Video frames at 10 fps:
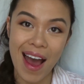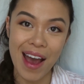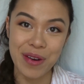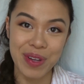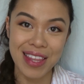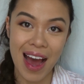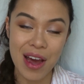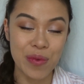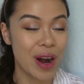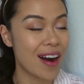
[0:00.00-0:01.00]
And with
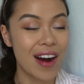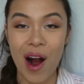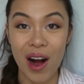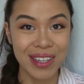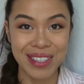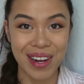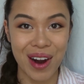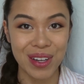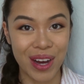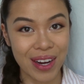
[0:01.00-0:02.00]
that, we are all done
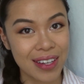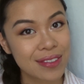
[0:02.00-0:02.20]
our look.